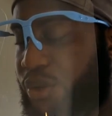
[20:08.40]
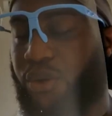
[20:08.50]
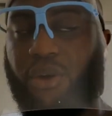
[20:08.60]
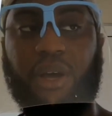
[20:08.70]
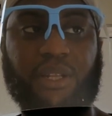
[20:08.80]

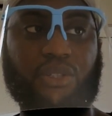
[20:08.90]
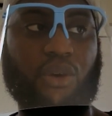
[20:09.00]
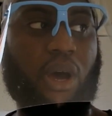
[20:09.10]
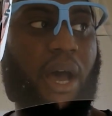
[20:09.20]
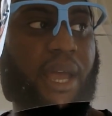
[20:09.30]
do, and
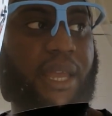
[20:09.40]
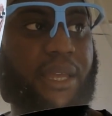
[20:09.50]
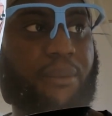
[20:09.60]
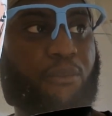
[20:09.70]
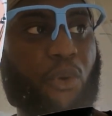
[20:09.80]
so
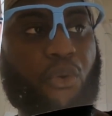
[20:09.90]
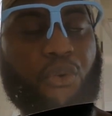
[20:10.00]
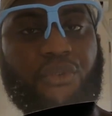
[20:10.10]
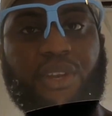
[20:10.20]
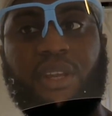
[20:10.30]
I
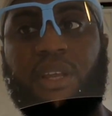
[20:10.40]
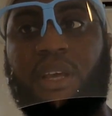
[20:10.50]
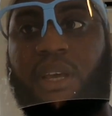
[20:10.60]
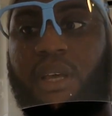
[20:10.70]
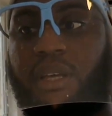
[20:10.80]
moved
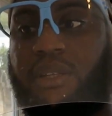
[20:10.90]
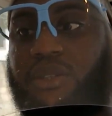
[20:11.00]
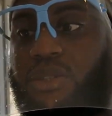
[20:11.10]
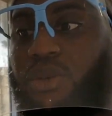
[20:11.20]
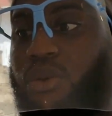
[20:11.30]

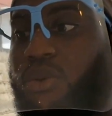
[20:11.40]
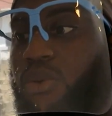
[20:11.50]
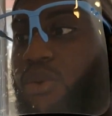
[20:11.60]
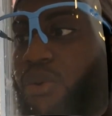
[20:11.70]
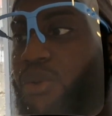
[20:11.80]

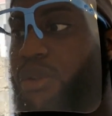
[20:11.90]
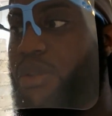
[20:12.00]
to